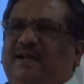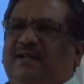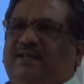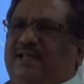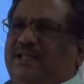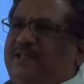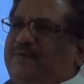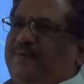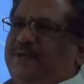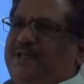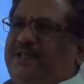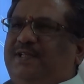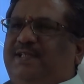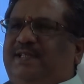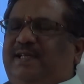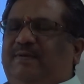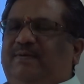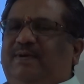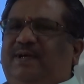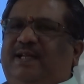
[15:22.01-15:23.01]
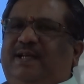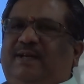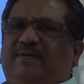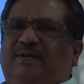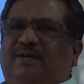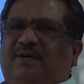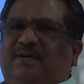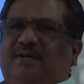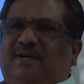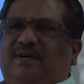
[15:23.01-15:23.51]
This much is given in
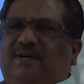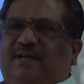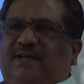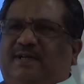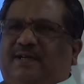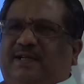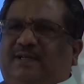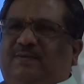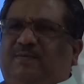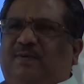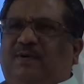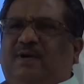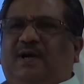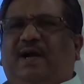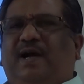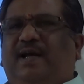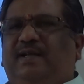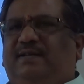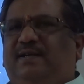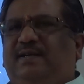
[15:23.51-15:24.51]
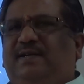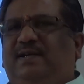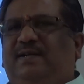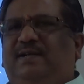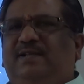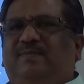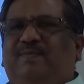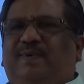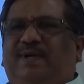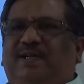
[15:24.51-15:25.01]
your textbook. I think it
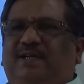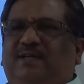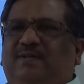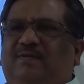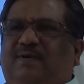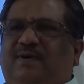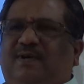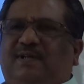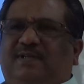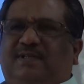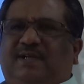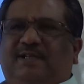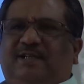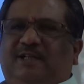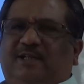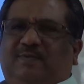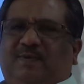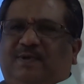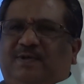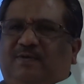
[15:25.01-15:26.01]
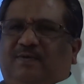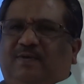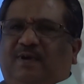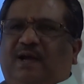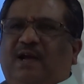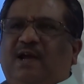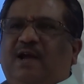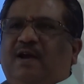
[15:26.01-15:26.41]
is better to understand this much only.